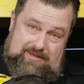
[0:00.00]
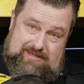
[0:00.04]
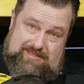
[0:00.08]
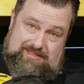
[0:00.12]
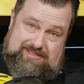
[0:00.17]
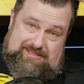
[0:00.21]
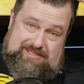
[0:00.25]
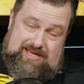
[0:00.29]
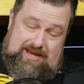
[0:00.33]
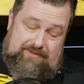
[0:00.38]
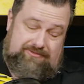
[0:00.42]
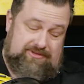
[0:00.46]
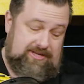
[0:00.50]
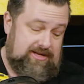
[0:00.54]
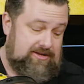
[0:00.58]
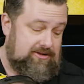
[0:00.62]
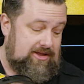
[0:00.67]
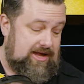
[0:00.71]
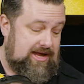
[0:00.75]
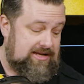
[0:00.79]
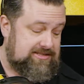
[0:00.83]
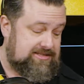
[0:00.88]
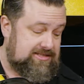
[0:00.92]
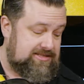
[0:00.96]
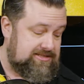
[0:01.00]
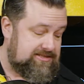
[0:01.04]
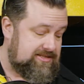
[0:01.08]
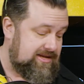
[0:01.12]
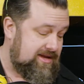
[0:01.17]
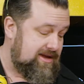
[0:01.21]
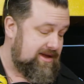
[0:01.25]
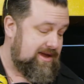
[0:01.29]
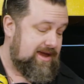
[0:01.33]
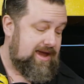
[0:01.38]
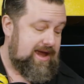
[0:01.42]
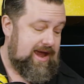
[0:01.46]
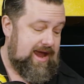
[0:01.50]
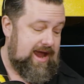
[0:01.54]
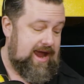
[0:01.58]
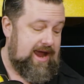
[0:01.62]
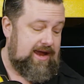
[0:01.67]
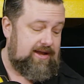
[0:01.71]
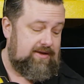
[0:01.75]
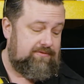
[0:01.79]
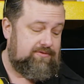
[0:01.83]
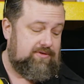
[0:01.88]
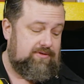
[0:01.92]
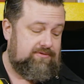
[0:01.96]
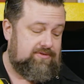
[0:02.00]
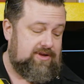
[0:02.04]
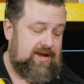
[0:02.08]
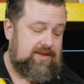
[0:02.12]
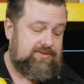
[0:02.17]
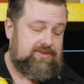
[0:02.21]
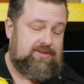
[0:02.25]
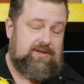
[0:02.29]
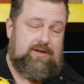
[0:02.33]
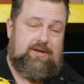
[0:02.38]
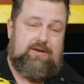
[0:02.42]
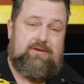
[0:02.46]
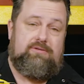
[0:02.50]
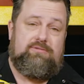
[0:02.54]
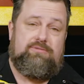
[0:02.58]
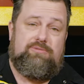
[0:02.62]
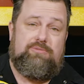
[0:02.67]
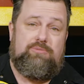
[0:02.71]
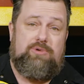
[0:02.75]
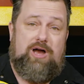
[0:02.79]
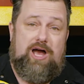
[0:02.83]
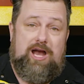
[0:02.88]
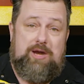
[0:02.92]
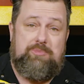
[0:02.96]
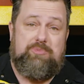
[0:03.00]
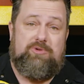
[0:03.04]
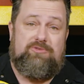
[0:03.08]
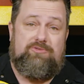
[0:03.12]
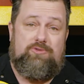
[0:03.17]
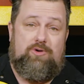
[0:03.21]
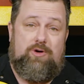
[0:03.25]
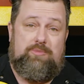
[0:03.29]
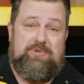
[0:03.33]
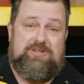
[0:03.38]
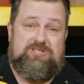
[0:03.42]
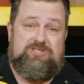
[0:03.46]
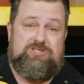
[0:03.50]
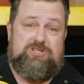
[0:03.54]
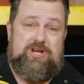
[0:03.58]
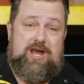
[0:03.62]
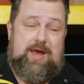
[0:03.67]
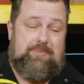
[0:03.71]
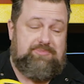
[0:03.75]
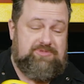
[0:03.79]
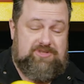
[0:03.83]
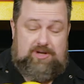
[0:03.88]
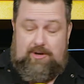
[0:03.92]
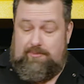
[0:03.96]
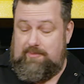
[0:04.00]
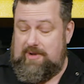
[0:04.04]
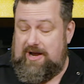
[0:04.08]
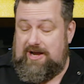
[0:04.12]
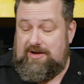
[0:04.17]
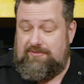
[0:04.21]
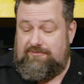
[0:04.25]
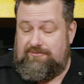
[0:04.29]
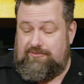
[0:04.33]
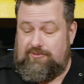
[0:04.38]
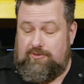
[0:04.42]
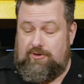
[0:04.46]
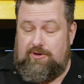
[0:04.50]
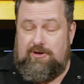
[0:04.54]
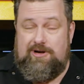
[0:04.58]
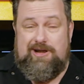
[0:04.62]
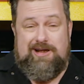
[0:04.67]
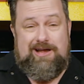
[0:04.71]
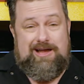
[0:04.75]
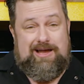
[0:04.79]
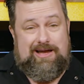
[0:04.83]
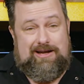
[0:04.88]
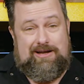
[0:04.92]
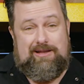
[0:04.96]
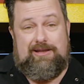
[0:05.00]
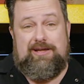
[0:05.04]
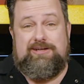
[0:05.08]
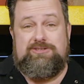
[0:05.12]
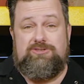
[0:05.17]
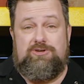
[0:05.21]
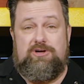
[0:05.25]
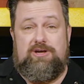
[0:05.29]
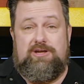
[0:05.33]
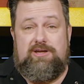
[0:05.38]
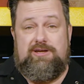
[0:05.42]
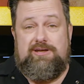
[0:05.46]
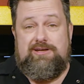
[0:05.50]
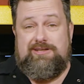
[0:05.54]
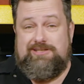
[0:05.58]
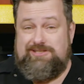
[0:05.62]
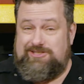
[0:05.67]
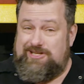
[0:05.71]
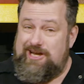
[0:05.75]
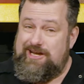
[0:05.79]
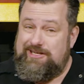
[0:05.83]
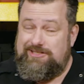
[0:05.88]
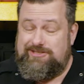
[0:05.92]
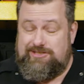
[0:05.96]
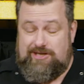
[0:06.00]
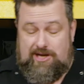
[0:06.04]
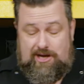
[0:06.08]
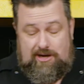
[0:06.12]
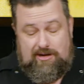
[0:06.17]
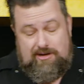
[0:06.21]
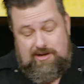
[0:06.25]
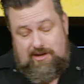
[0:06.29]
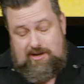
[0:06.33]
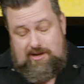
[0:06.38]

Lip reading: safety glasses, and if you've got the high performance chaps that are made for an electric chainsaw,